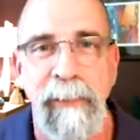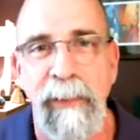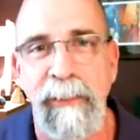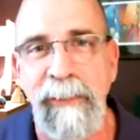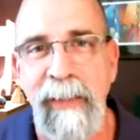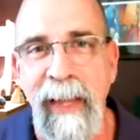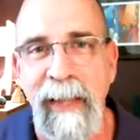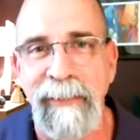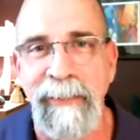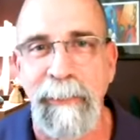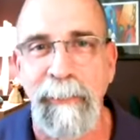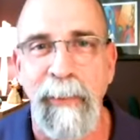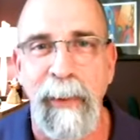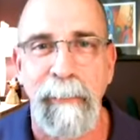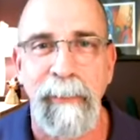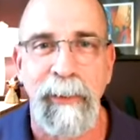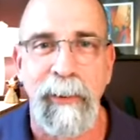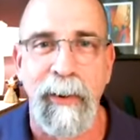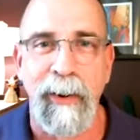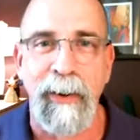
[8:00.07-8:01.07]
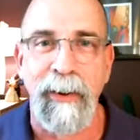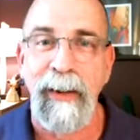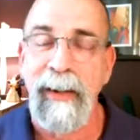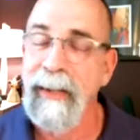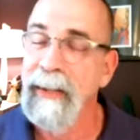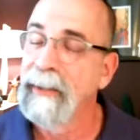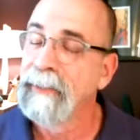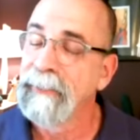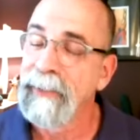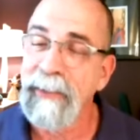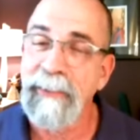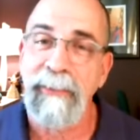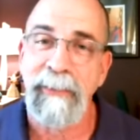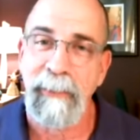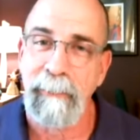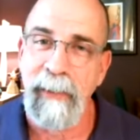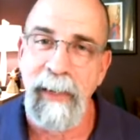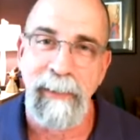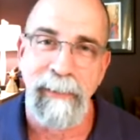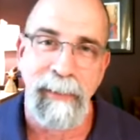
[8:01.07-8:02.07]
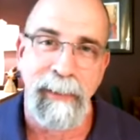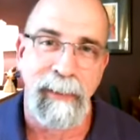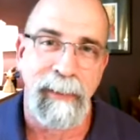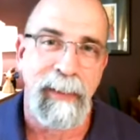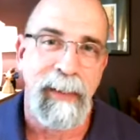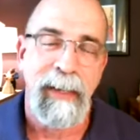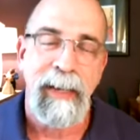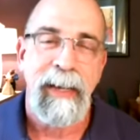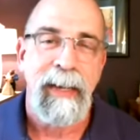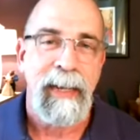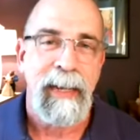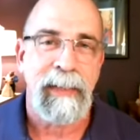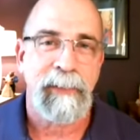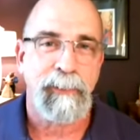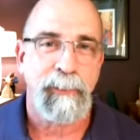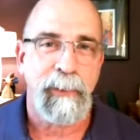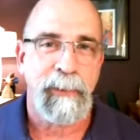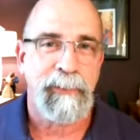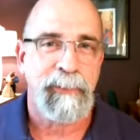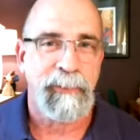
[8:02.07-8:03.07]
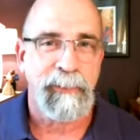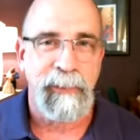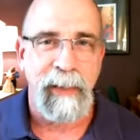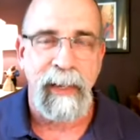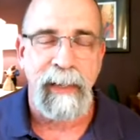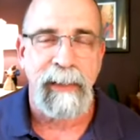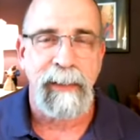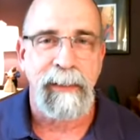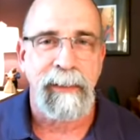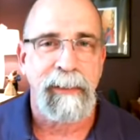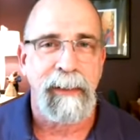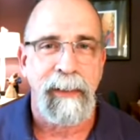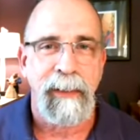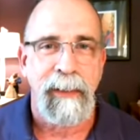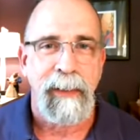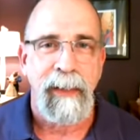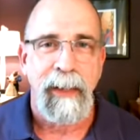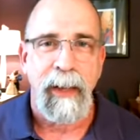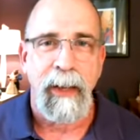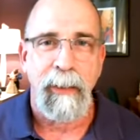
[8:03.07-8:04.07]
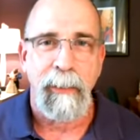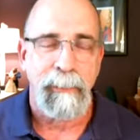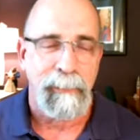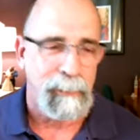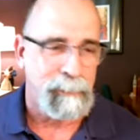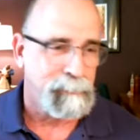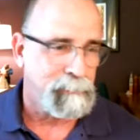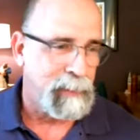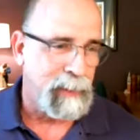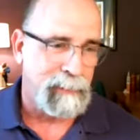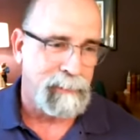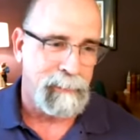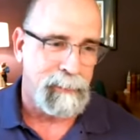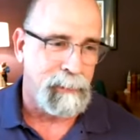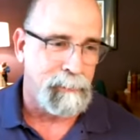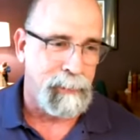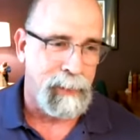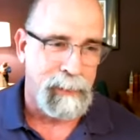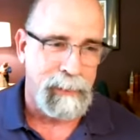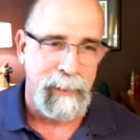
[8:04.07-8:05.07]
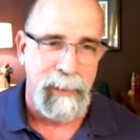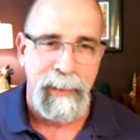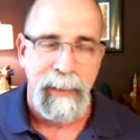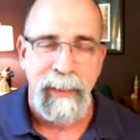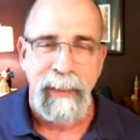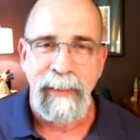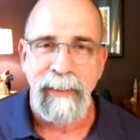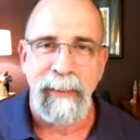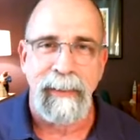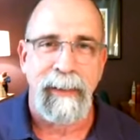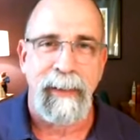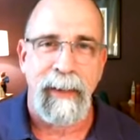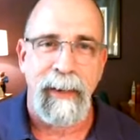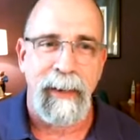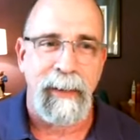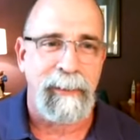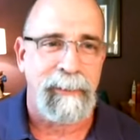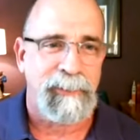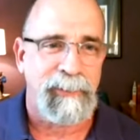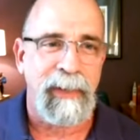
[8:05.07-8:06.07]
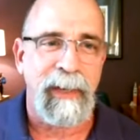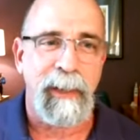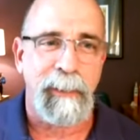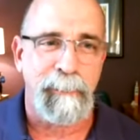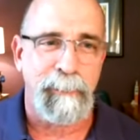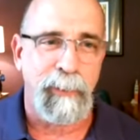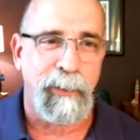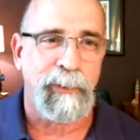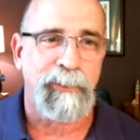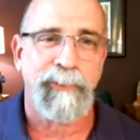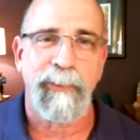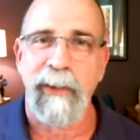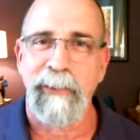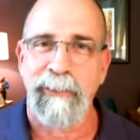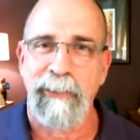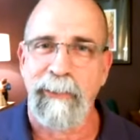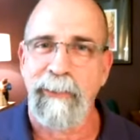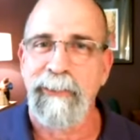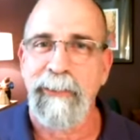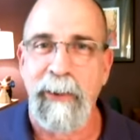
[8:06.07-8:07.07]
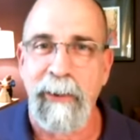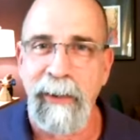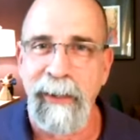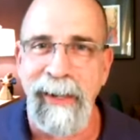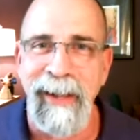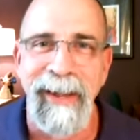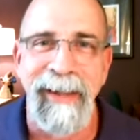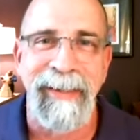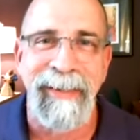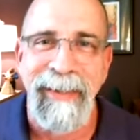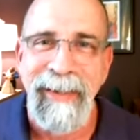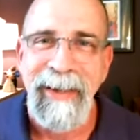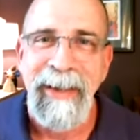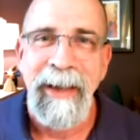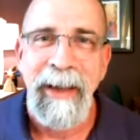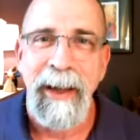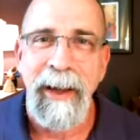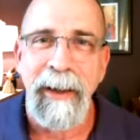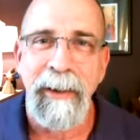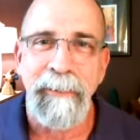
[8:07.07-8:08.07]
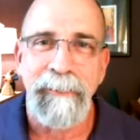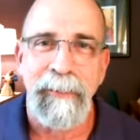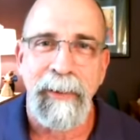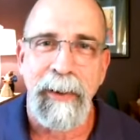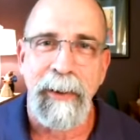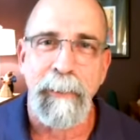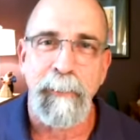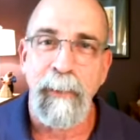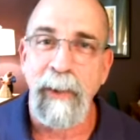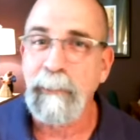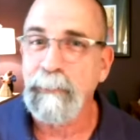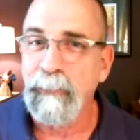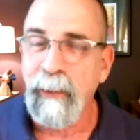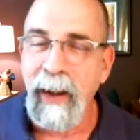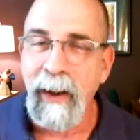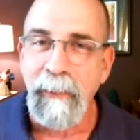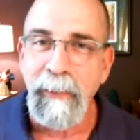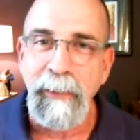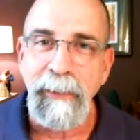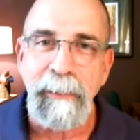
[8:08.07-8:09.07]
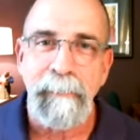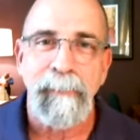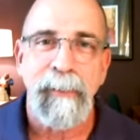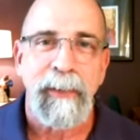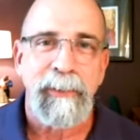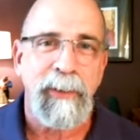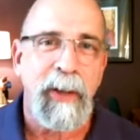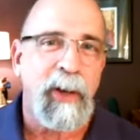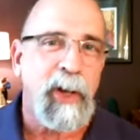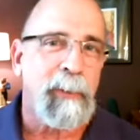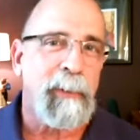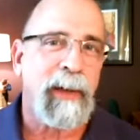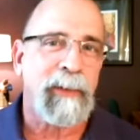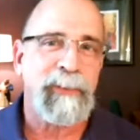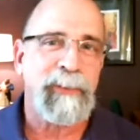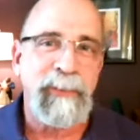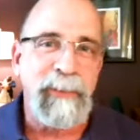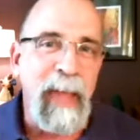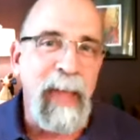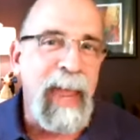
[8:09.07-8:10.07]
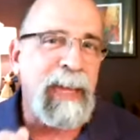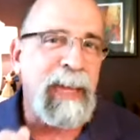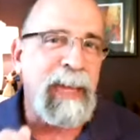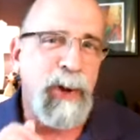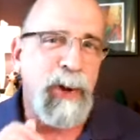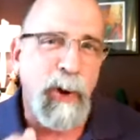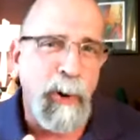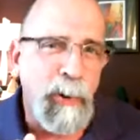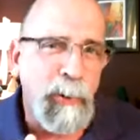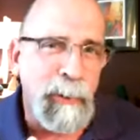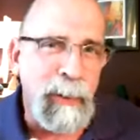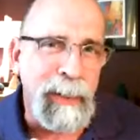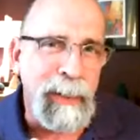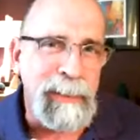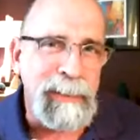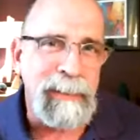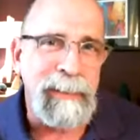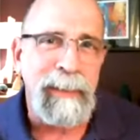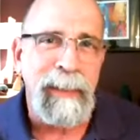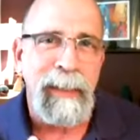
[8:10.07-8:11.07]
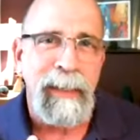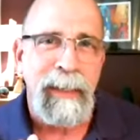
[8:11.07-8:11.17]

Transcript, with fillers: Mills has a webinar. This is amazing. It's with Shannon, oh, that's not right. Shannon Brookstresser, sorry, of West Broward, talking about staying current